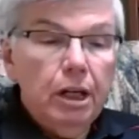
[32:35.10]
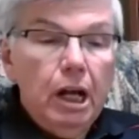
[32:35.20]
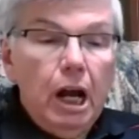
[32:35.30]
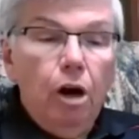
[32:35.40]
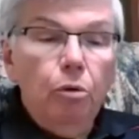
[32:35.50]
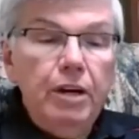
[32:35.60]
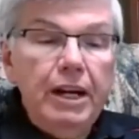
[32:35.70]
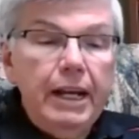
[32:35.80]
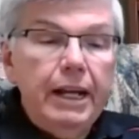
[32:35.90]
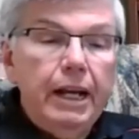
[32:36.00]
Our
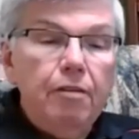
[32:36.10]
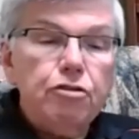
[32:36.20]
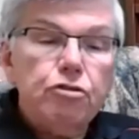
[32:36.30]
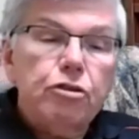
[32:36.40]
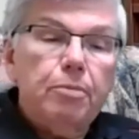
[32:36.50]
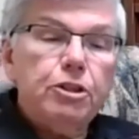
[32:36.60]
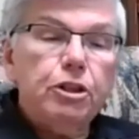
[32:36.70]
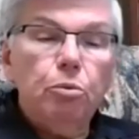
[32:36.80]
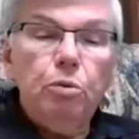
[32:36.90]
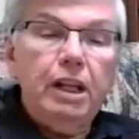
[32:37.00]
reading of
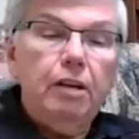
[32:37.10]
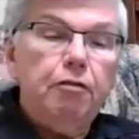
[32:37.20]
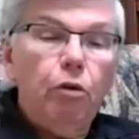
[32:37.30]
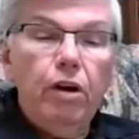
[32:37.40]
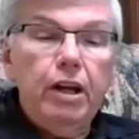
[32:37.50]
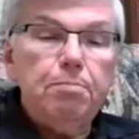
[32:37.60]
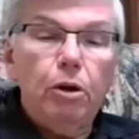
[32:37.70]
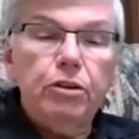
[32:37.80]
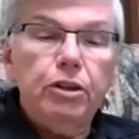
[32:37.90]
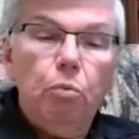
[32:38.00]
Scripture will avoid
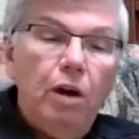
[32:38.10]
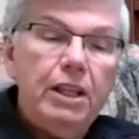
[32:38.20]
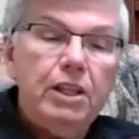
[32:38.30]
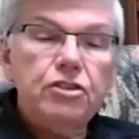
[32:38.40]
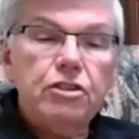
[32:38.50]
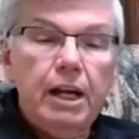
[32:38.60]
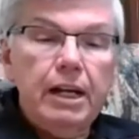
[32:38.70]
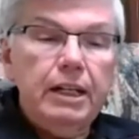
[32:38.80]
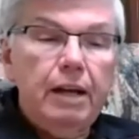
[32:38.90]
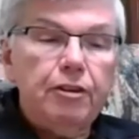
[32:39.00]
both a one
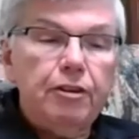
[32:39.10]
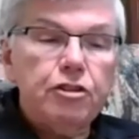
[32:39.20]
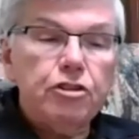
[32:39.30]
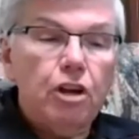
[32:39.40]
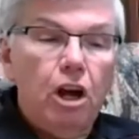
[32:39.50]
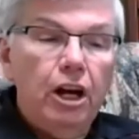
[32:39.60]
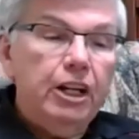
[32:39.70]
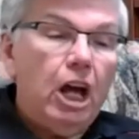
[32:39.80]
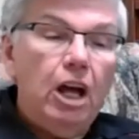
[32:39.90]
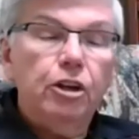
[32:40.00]
sided emphasis on
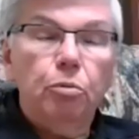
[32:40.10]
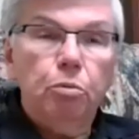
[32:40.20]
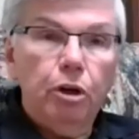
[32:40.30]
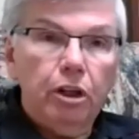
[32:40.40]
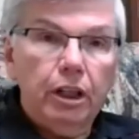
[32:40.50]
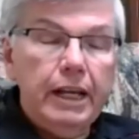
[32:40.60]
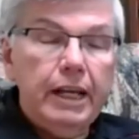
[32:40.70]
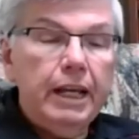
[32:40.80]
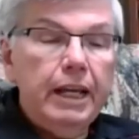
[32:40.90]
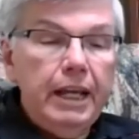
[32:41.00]
an
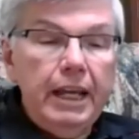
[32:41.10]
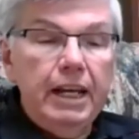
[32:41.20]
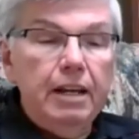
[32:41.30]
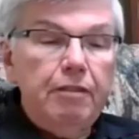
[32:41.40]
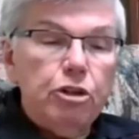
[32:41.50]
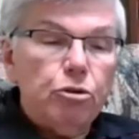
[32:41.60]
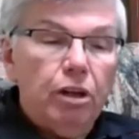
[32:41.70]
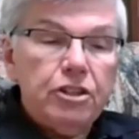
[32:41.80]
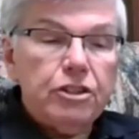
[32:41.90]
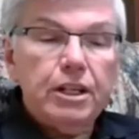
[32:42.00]
otherworldly,
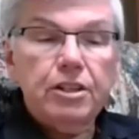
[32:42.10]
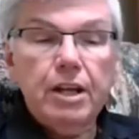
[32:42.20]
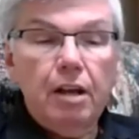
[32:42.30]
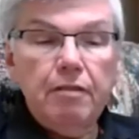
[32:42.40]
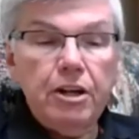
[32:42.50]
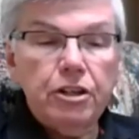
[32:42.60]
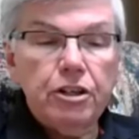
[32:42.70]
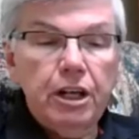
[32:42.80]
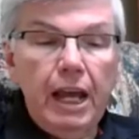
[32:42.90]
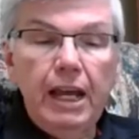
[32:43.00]
individualistic
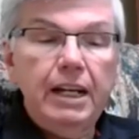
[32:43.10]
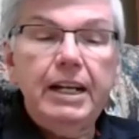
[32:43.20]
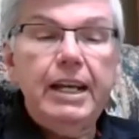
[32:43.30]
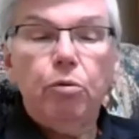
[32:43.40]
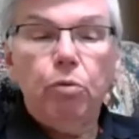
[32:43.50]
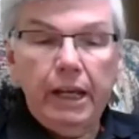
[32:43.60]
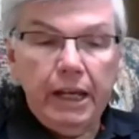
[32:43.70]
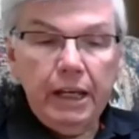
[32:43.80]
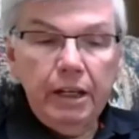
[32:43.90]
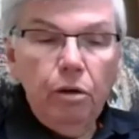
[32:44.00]
salvation and an
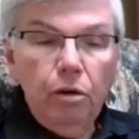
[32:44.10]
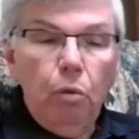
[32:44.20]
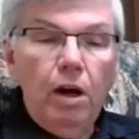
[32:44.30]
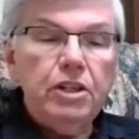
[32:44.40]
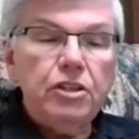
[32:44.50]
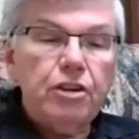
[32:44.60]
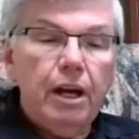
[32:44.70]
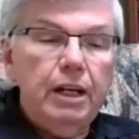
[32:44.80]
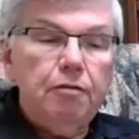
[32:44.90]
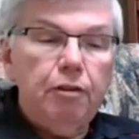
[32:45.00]
equally one
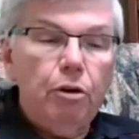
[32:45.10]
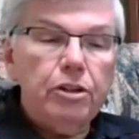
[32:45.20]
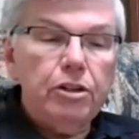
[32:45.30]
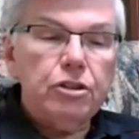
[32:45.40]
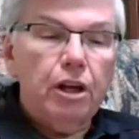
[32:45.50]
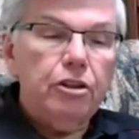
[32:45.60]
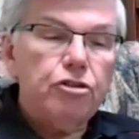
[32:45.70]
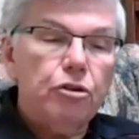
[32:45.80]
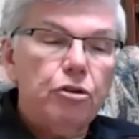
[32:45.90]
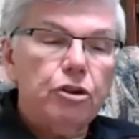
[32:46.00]
sided focus on the
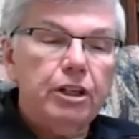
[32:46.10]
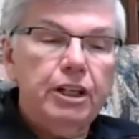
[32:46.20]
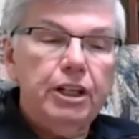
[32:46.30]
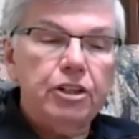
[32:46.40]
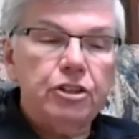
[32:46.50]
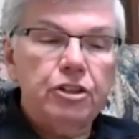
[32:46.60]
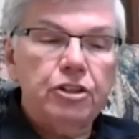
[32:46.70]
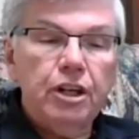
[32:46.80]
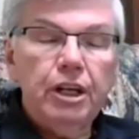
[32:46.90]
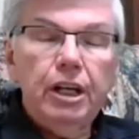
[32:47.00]
social
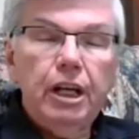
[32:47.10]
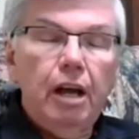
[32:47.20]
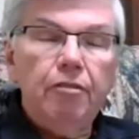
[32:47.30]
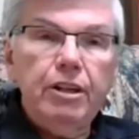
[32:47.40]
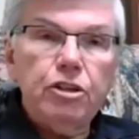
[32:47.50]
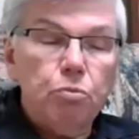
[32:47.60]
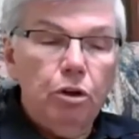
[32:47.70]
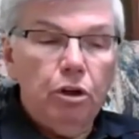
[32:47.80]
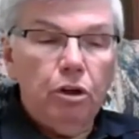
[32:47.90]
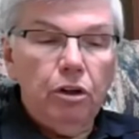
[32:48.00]
conditions of this
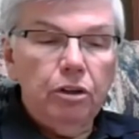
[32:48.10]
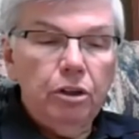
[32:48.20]
world.